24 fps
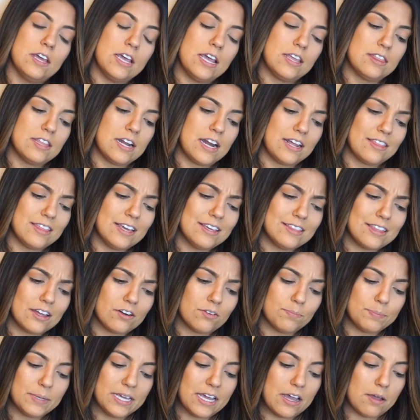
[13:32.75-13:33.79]
And then I think
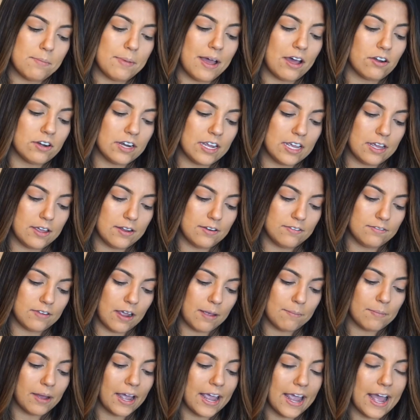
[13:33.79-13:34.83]
that'll be about it.
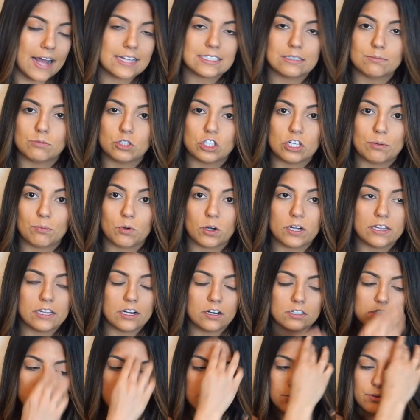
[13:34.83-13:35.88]
I might add some shimmer in
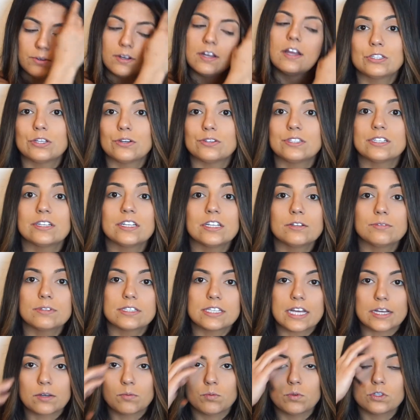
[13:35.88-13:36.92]
there too. So Dylan
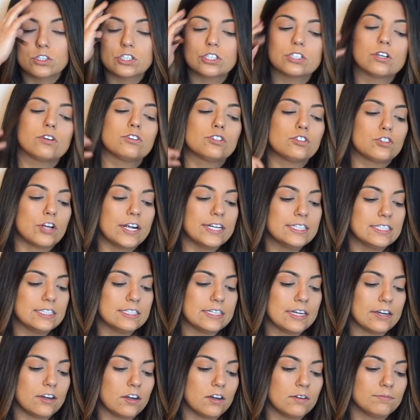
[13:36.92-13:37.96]
was like, we'll just go straight to
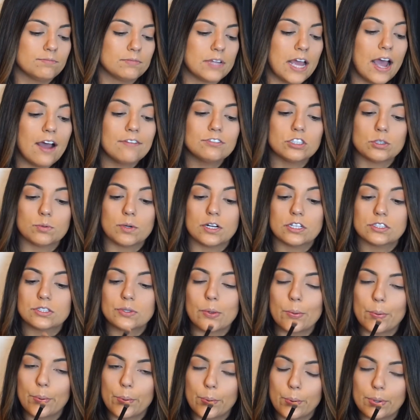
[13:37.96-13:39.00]
dinner afterwards.